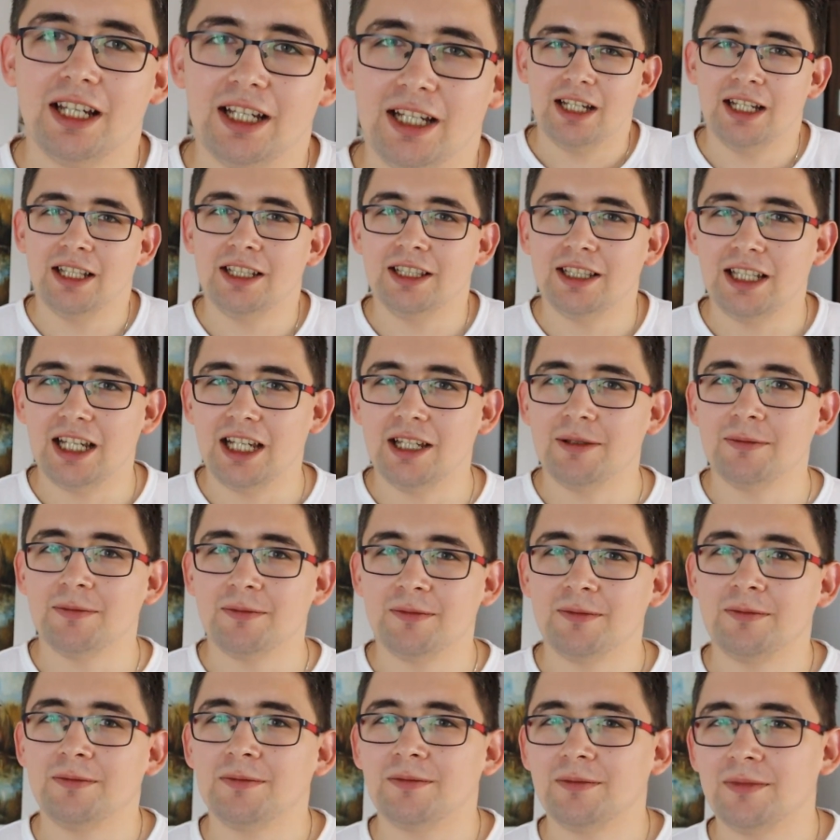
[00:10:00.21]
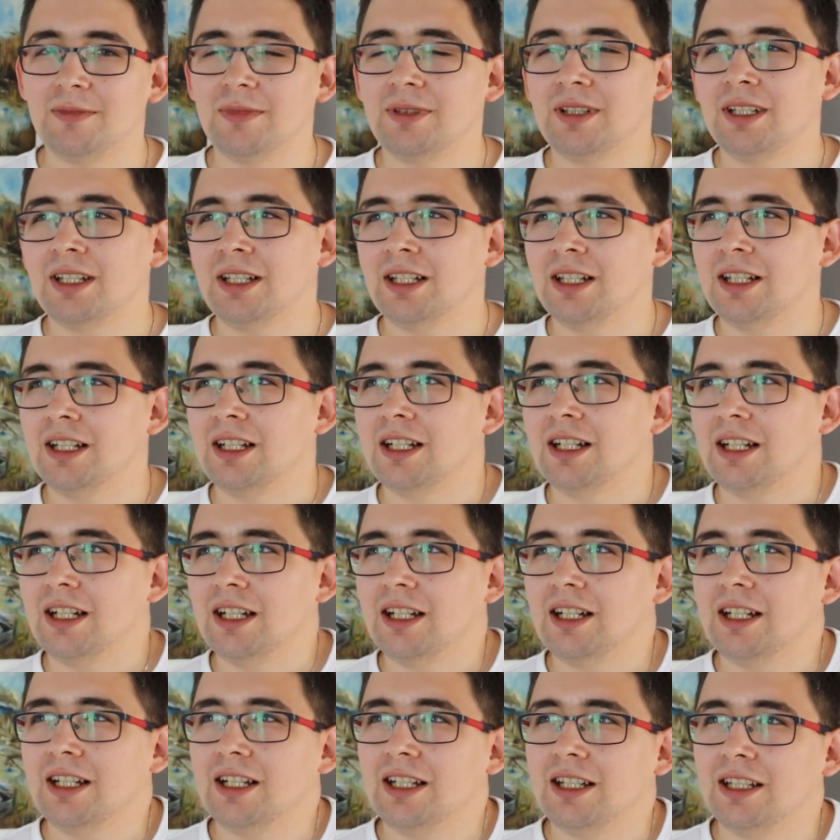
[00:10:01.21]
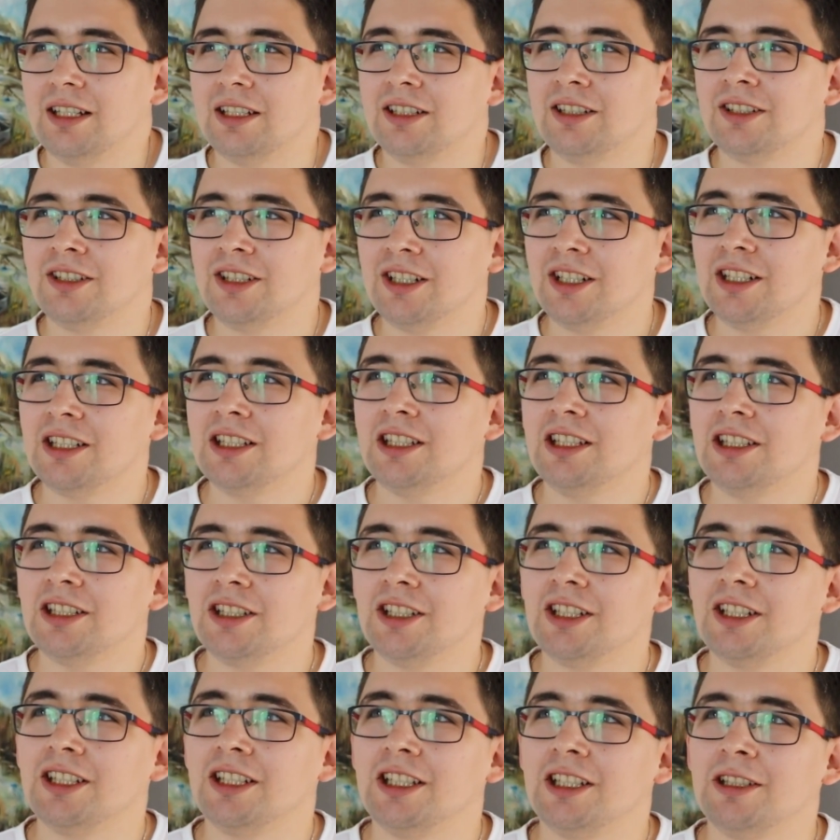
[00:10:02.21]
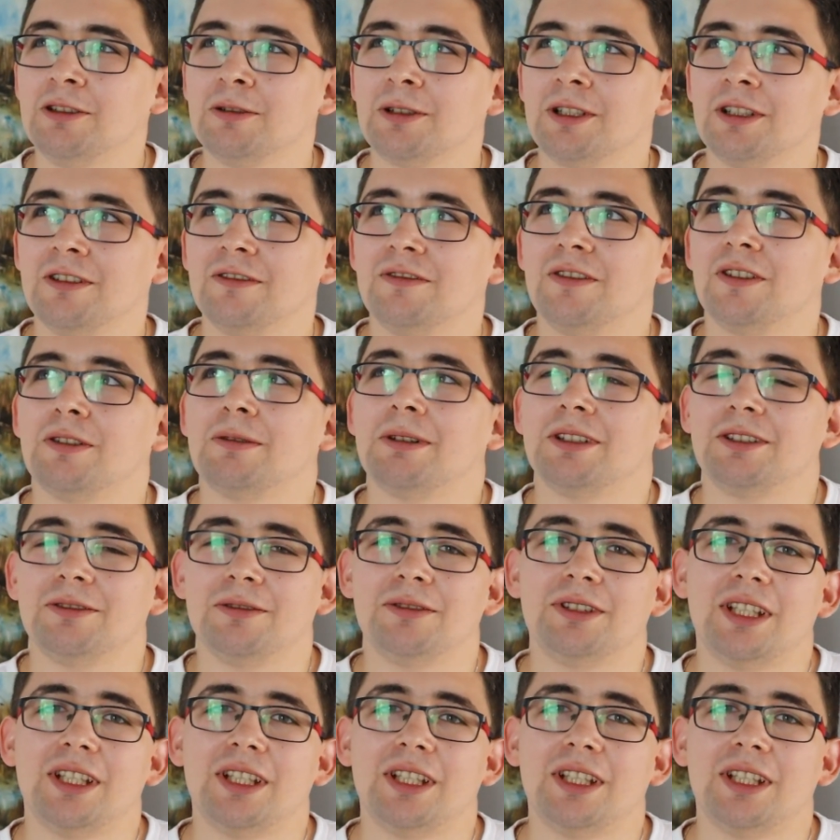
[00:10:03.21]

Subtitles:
and I'm really looking forward to